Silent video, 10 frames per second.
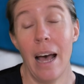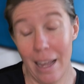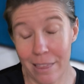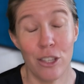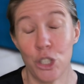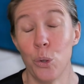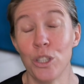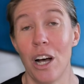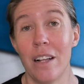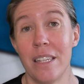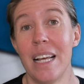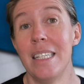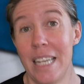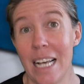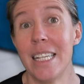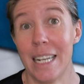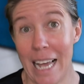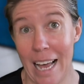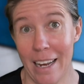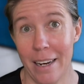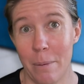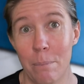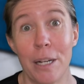And the short answer is yes, it can,